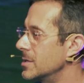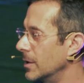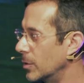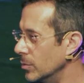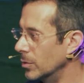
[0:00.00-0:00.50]

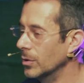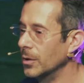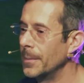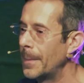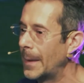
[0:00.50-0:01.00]
like Google
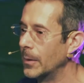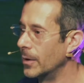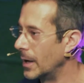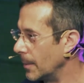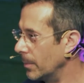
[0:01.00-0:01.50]
or
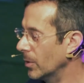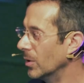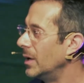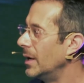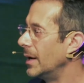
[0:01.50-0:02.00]
Apple
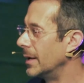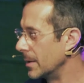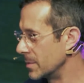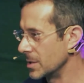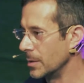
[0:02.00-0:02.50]
and
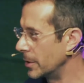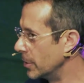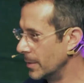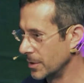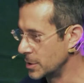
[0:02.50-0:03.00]
Amazon. We hear
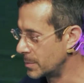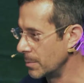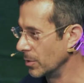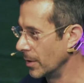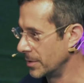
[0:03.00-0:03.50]
about these
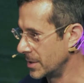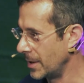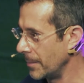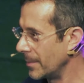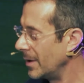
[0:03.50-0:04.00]
people all the
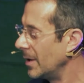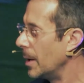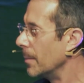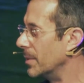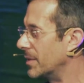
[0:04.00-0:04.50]
time.
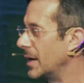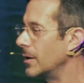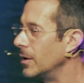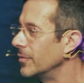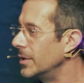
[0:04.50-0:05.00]
But that
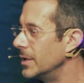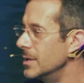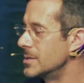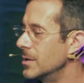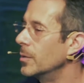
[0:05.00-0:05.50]
often
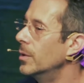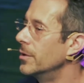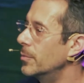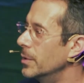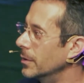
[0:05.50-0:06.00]
isn't where
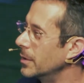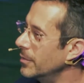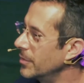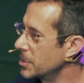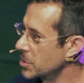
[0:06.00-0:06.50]
the real
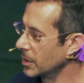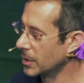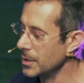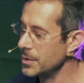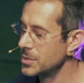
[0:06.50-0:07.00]
innovation
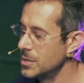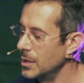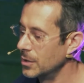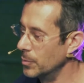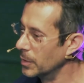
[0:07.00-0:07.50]
occurs.
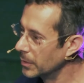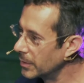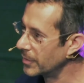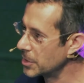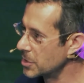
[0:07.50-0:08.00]
The real
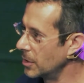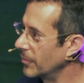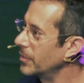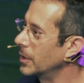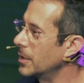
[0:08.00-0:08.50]
innovation
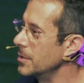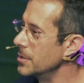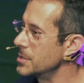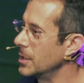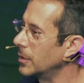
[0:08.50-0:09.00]
often
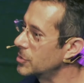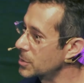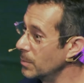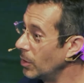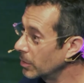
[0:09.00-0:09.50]
occurs in
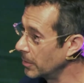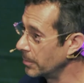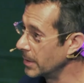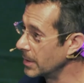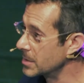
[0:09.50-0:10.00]
small
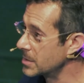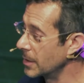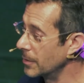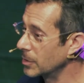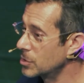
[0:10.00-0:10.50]
companies that
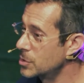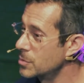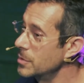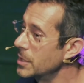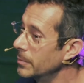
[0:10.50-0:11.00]
are
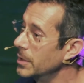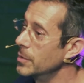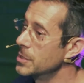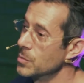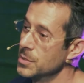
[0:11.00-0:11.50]
extremely
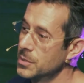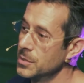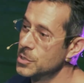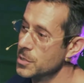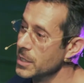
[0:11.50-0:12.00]
resource
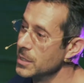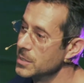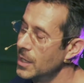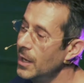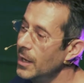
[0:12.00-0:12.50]
constrained,
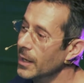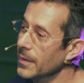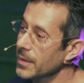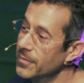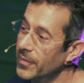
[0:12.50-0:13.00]

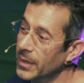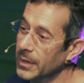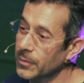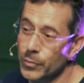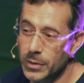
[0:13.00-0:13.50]
and they
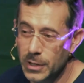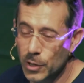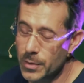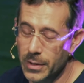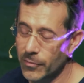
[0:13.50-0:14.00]
find really
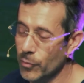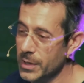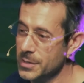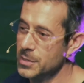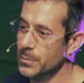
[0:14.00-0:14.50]
creative
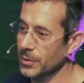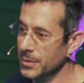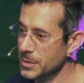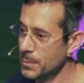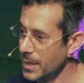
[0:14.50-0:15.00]
ways to build
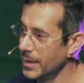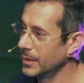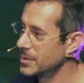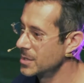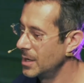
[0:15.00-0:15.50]
these
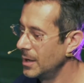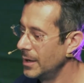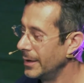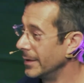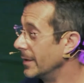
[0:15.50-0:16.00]
products.
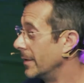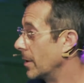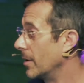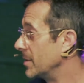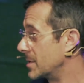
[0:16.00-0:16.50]
And then they
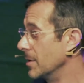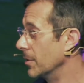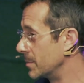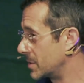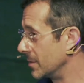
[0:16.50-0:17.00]
often sell
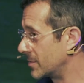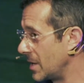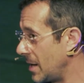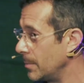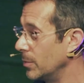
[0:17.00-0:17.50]
themselves to
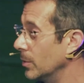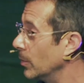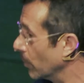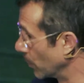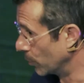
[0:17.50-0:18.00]
Apple
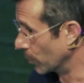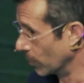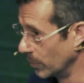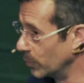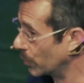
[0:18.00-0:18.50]
or
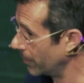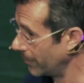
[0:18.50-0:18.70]
Google, who couldn't